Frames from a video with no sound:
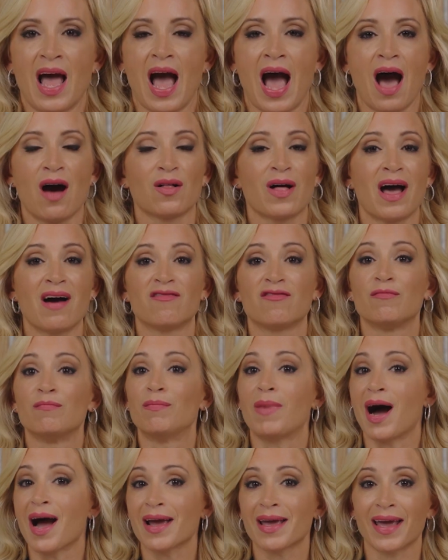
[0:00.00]
I'll have
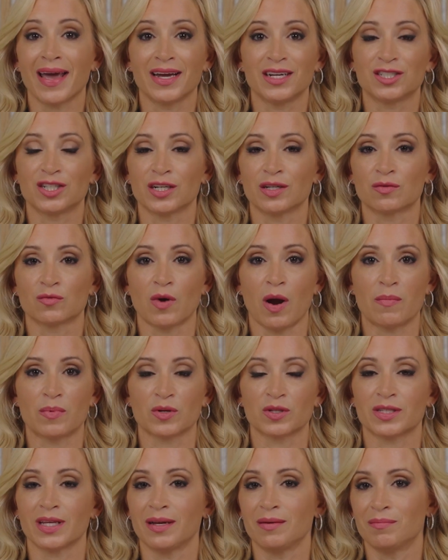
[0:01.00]
my agent
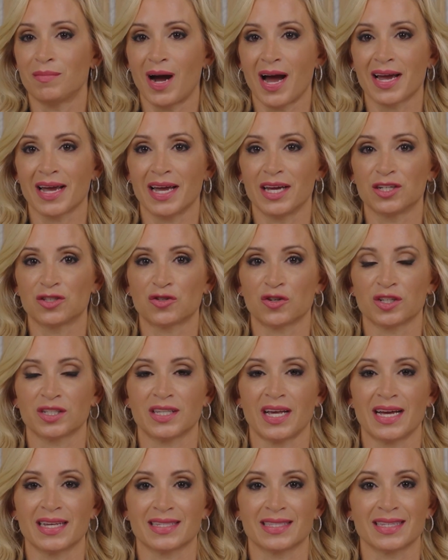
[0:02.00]
represent my interests
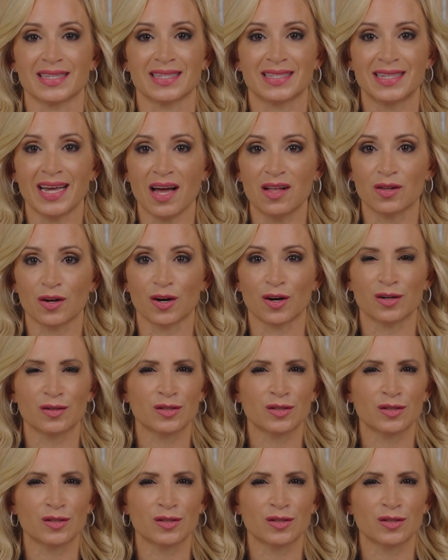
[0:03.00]
as the seller,